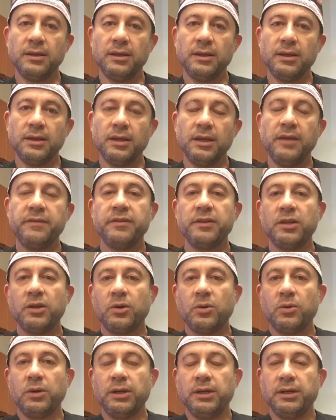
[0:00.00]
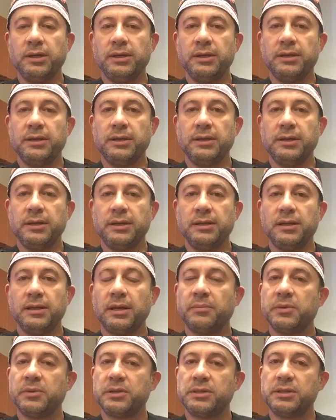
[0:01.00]
Even though the
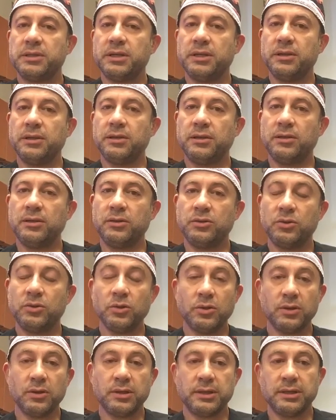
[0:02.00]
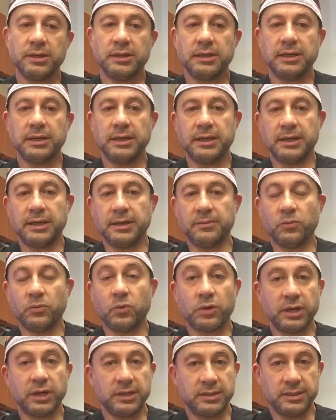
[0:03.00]
numbers do look
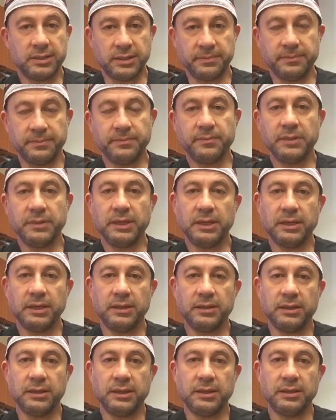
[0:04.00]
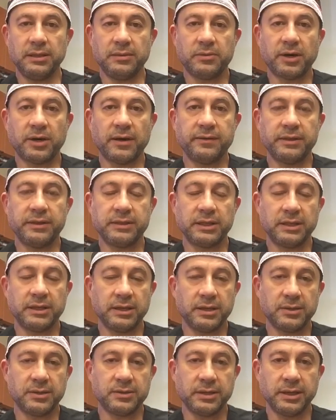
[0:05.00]
worrisome in the province and the
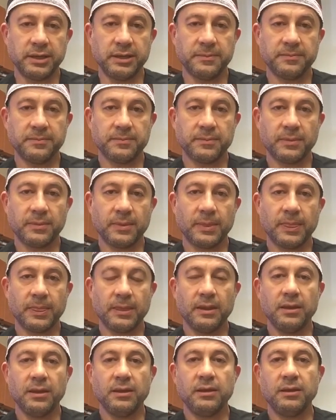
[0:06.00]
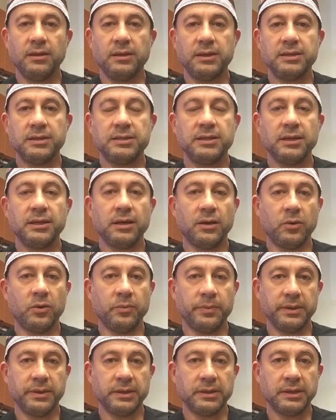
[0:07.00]
country, there is still hope.
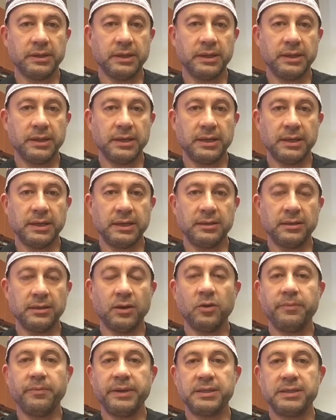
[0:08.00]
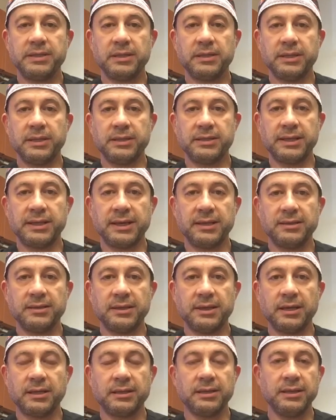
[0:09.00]
And the hope basically is that
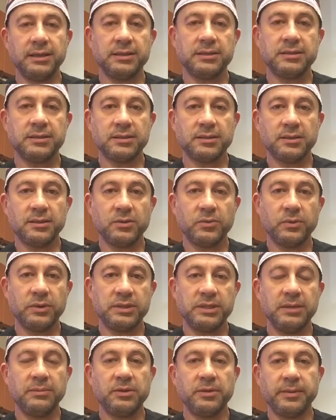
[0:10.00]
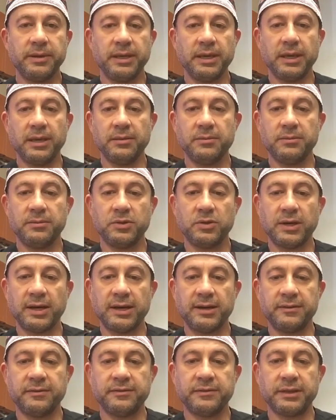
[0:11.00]
at least we seem to
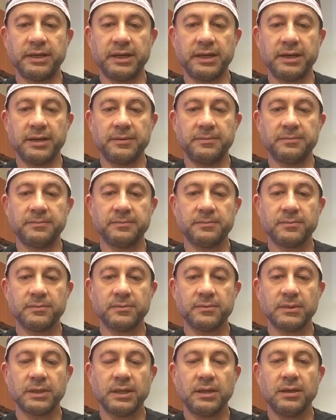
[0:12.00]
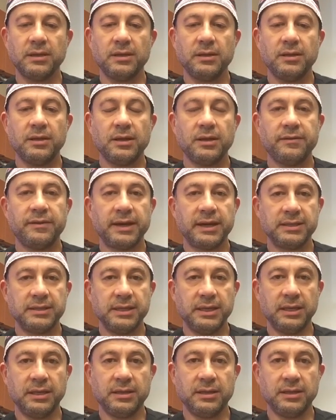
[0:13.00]
have a vaccine